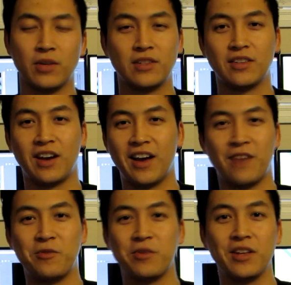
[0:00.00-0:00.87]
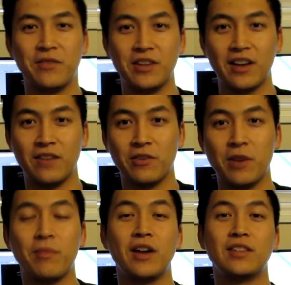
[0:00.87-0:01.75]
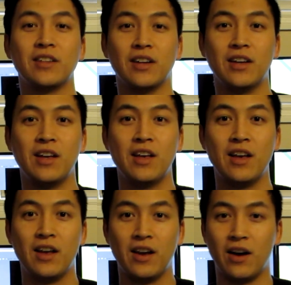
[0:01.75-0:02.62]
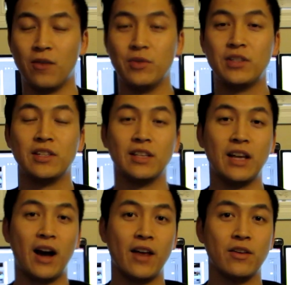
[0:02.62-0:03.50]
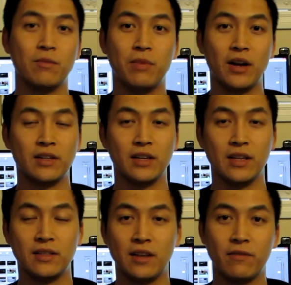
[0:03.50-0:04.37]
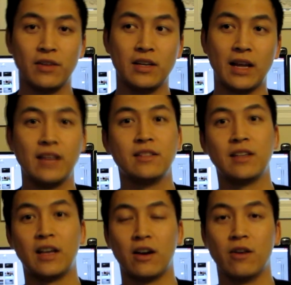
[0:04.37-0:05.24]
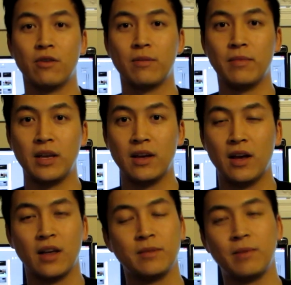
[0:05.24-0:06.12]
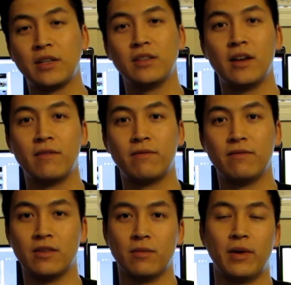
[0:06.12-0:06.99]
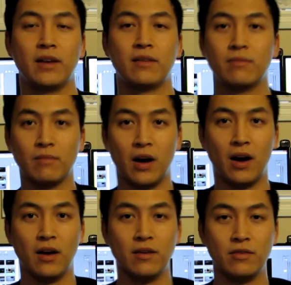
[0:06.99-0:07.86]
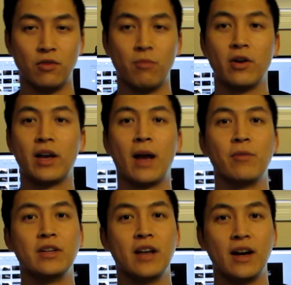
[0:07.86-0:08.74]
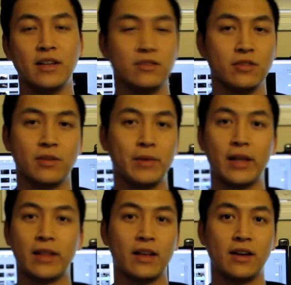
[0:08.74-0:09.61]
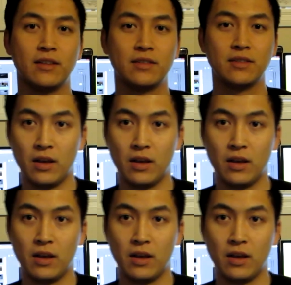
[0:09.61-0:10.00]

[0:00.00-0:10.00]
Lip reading: which I haven't really even done very much recently either, but it's definitely nice to carry with me, especially if my normal camera dies or something like that.